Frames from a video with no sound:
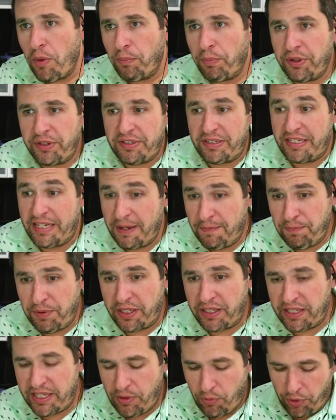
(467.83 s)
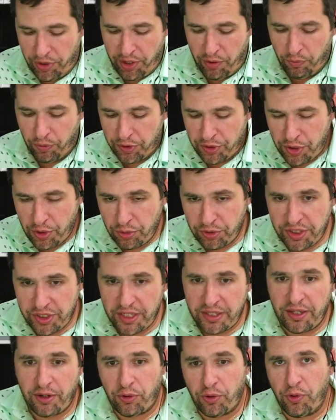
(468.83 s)
But typically when they're
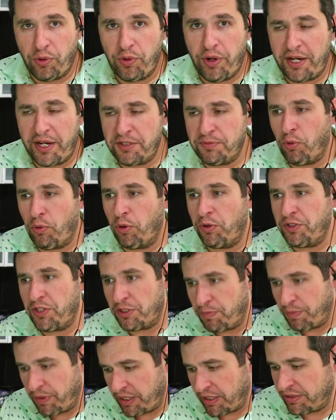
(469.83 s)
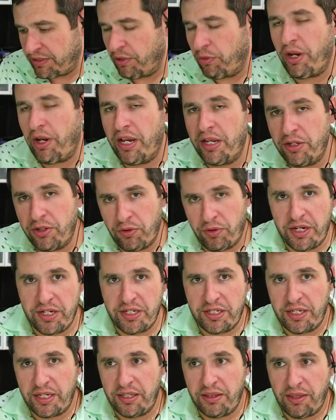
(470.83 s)
reducing their crude exports, it's because they're
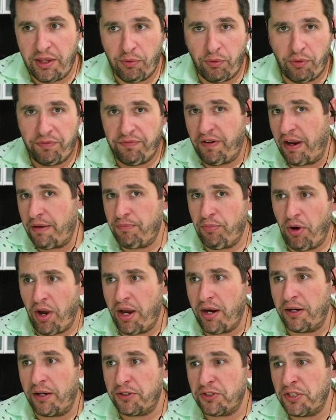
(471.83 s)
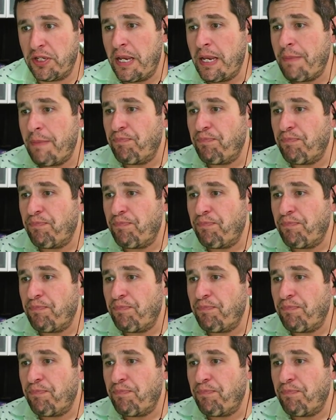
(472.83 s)
increasing their refined products.